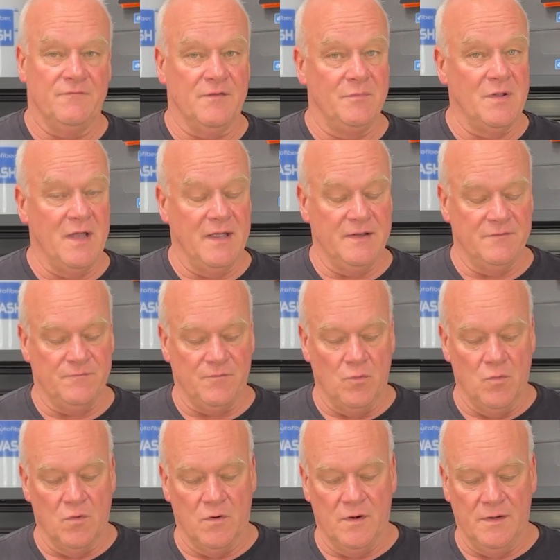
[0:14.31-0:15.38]
from 9 to
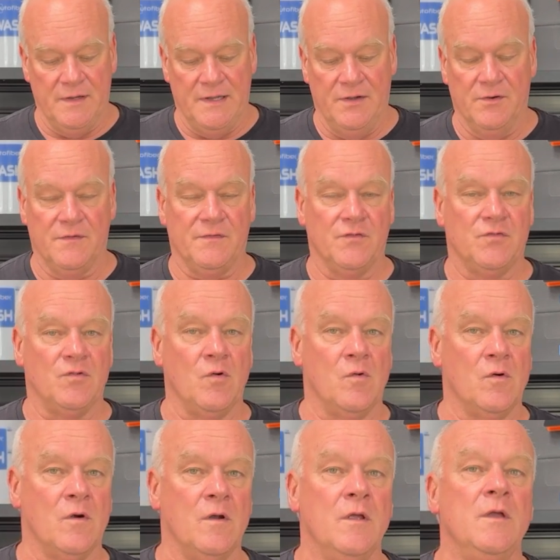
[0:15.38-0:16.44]
4 here at the
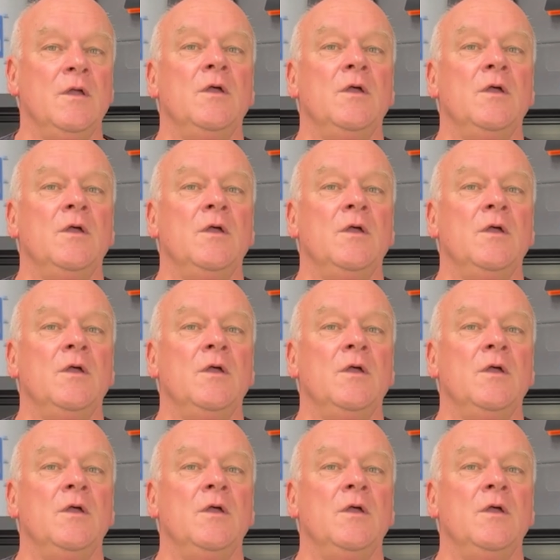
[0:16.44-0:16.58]
store.